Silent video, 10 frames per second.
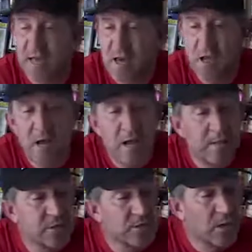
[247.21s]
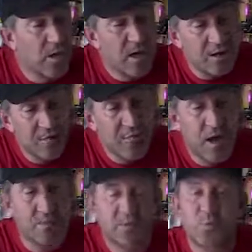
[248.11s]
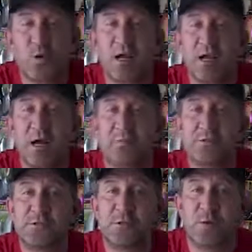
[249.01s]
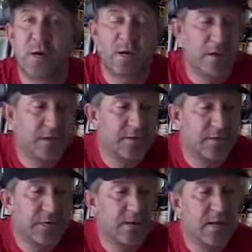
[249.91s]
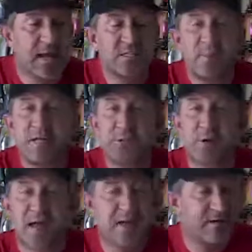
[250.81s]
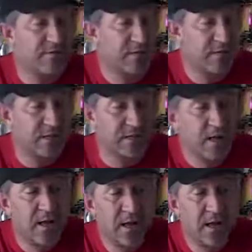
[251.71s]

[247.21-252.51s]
Again, there's a lot of different options when it comes to curing eggs. Make sure you have everything.